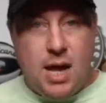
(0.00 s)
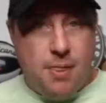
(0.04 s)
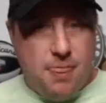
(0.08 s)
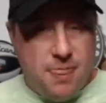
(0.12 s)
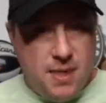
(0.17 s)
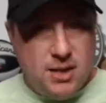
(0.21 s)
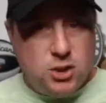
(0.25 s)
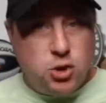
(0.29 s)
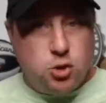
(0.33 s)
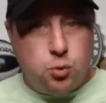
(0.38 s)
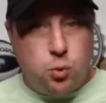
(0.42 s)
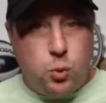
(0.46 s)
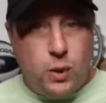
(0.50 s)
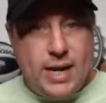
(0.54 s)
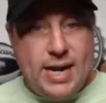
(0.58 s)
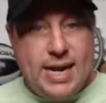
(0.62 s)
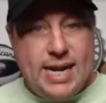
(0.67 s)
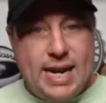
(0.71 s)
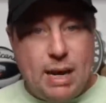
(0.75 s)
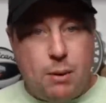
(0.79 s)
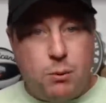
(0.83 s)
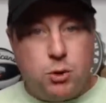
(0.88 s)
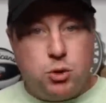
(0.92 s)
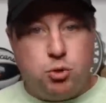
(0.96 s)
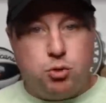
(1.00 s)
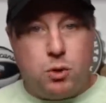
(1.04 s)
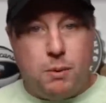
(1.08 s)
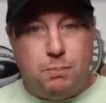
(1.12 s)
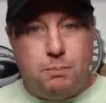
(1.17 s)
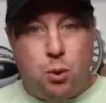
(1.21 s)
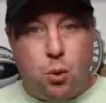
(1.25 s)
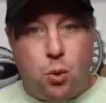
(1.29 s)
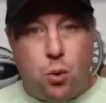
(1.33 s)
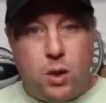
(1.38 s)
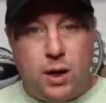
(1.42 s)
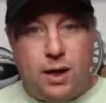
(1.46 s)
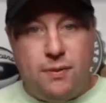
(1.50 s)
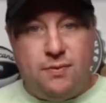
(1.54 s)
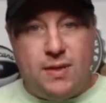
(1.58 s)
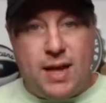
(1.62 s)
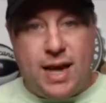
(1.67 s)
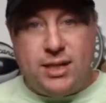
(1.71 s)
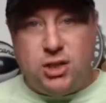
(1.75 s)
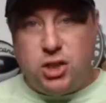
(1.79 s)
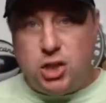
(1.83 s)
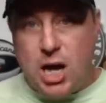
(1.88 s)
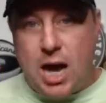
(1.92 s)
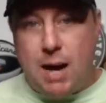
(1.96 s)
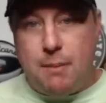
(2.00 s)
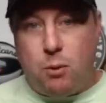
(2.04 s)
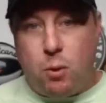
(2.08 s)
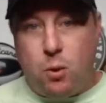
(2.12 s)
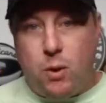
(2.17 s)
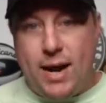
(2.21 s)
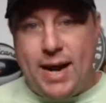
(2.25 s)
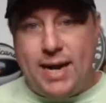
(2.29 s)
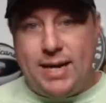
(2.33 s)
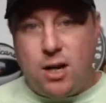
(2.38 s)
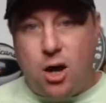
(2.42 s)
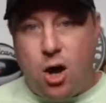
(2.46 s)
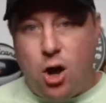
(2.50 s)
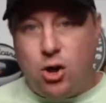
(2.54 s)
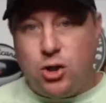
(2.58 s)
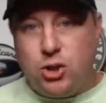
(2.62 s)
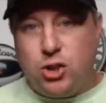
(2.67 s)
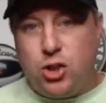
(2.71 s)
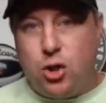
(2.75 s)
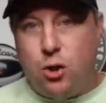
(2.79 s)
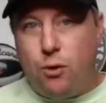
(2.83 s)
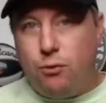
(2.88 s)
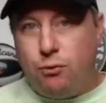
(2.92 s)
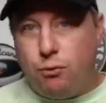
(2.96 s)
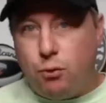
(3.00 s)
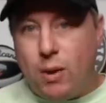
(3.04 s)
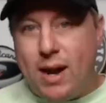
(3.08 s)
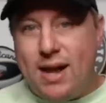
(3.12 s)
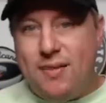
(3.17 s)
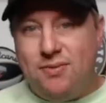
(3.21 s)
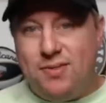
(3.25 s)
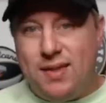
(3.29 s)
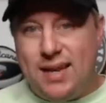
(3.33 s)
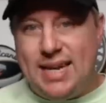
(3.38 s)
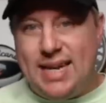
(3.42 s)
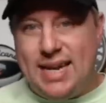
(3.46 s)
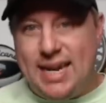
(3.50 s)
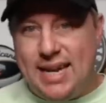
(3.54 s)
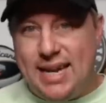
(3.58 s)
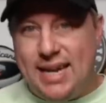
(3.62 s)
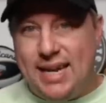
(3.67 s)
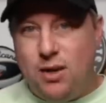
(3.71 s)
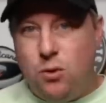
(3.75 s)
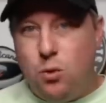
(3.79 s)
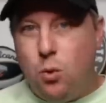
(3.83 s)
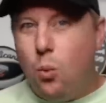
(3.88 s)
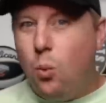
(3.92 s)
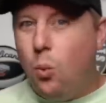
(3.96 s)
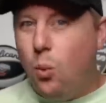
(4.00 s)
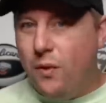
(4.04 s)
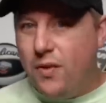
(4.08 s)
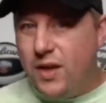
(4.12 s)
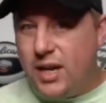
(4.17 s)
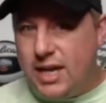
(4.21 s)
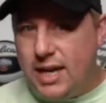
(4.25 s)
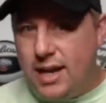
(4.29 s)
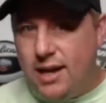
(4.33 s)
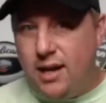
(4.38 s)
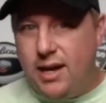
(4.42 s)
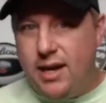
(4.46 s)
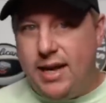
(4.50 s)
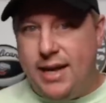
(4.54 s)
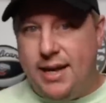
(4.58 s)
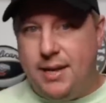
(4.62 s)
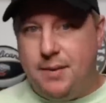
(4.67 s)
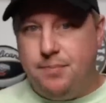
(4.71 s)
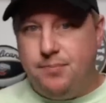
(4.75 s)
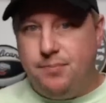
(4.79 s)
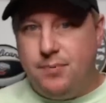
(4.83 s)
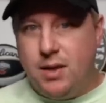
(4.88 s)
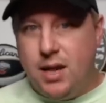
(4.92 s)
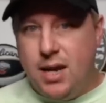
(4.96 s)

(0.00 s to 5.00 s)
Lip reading: This week, it was reported that Ja Morant also threatened the kid with a gun.